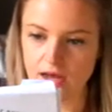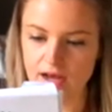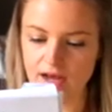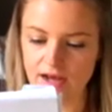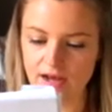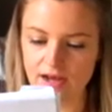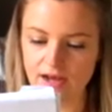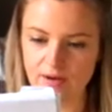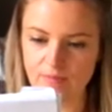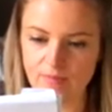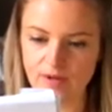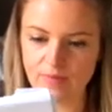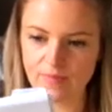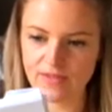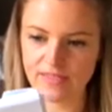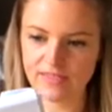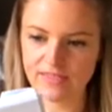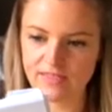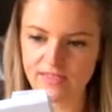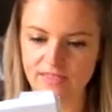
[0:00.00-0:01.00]
and my
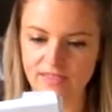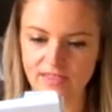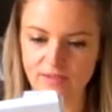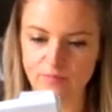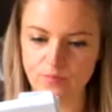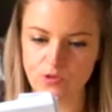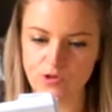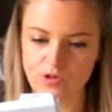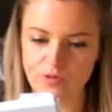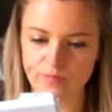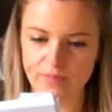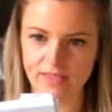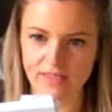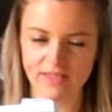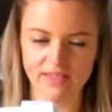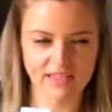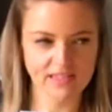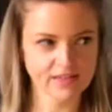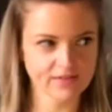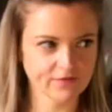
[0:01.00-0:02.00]
sister bought me
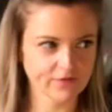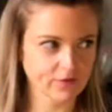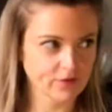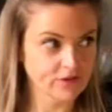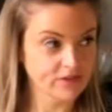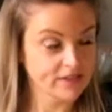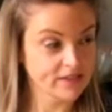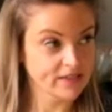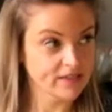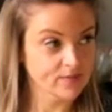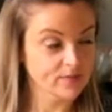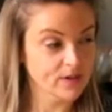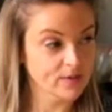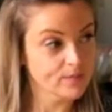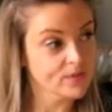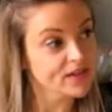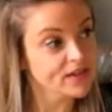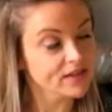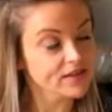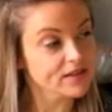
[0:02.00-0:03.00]
this for either my
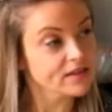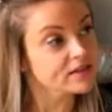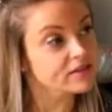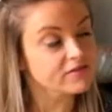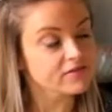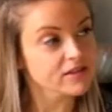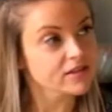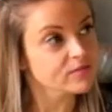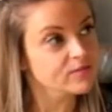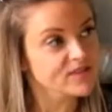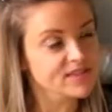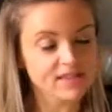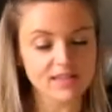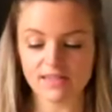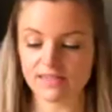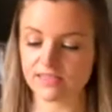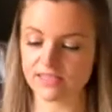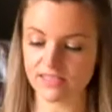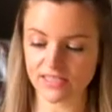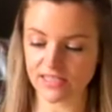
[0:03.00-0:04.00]
birthday or Christmas
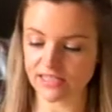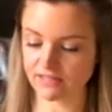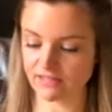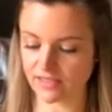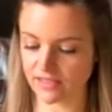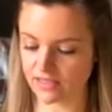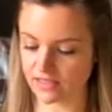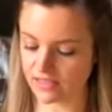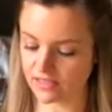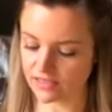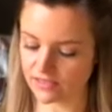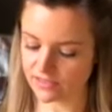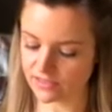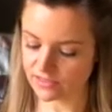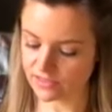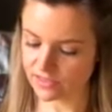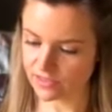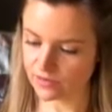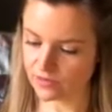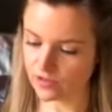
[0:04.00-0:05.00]
last year, I think,
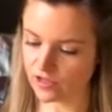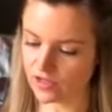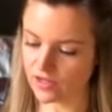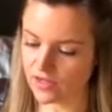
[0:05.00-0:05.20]
so